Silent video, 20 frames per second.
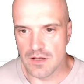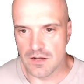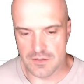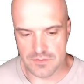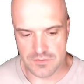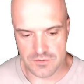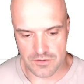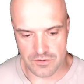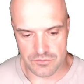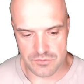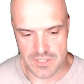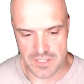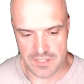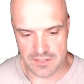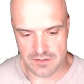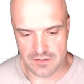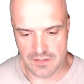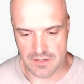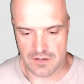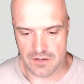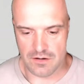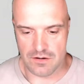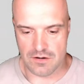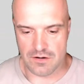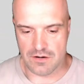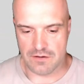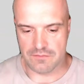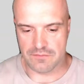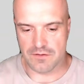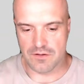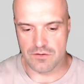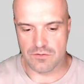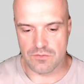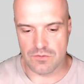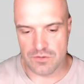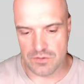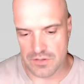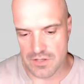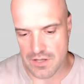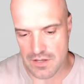Let's go check the RFQ
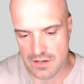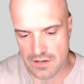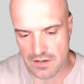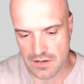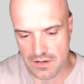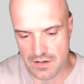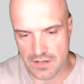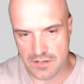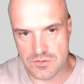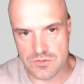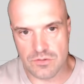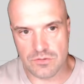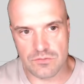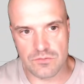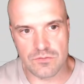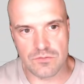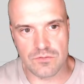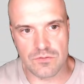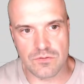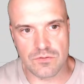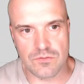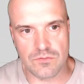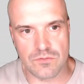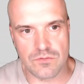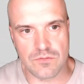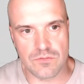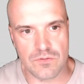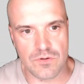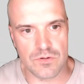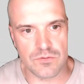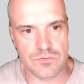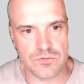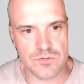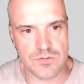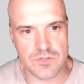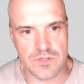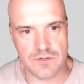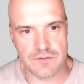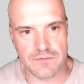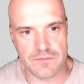or the actual
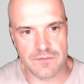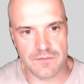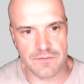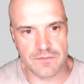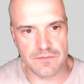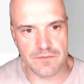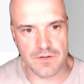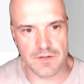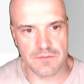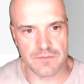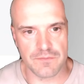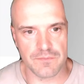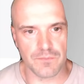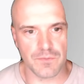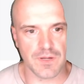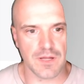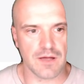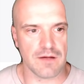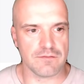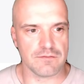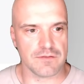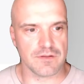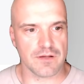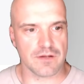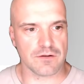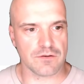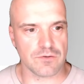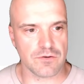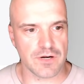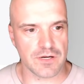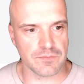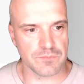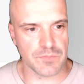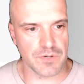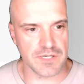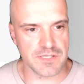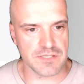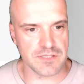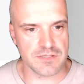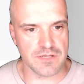quotes if we have the correct
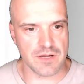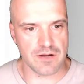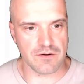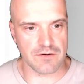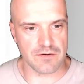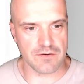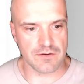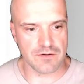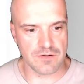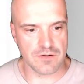prices here.